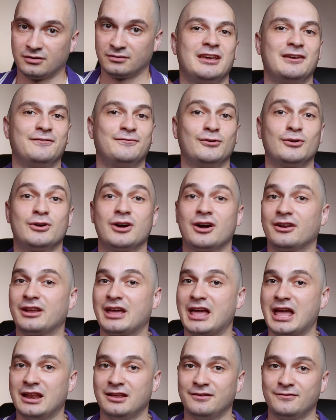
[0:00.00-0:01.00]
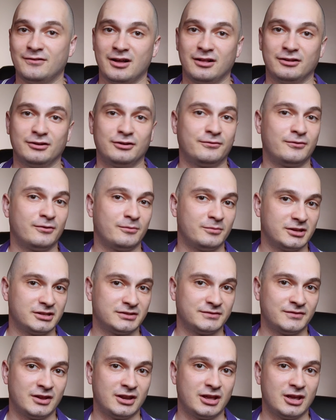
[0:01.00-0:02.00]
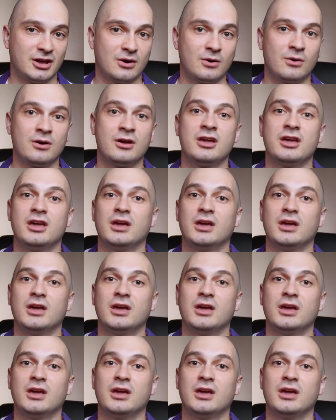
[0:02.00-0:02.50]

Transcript: If you got any value from this video,